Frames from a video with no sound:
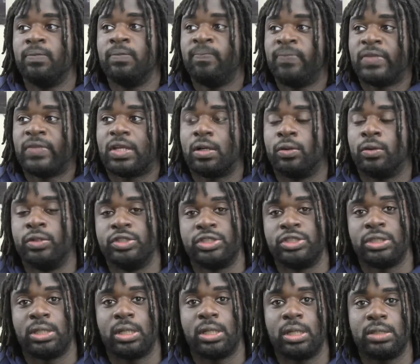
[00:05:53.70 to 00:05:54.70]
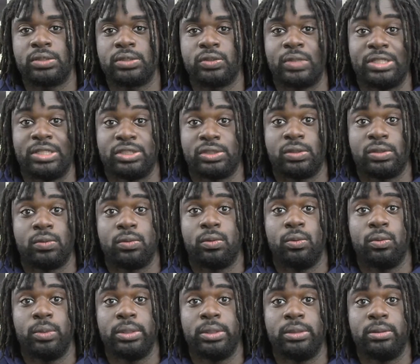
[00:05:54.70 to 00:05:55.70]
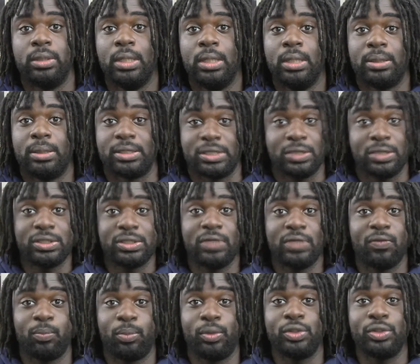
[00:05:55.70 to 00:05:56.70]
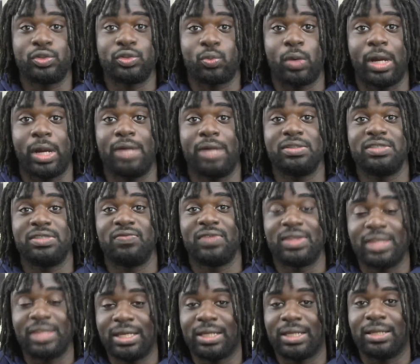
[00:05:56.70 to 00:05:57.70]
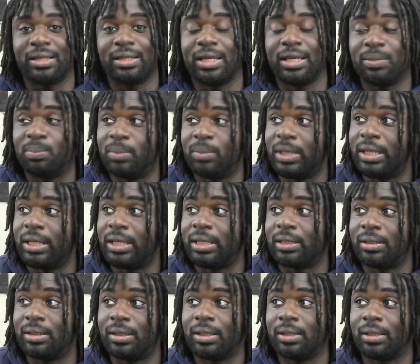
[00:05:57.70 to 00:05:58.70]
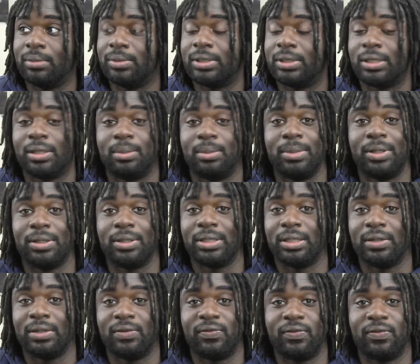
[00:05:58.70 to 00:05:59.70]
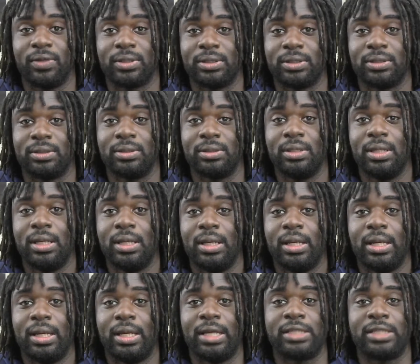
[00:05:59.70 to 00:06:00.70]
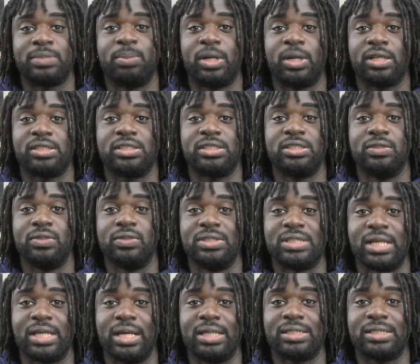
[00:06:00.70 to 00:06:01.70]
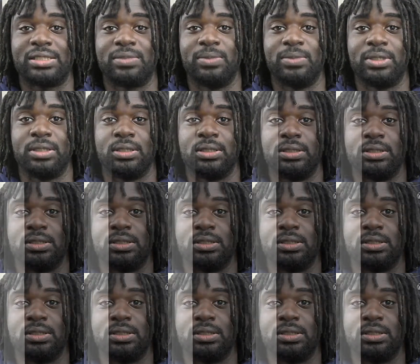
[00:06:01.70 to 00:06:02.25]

current gen console. I just don't know when. Because there was even points where I was even thinking like, man, like I'm thinking about getting a fucking Xbox Series S because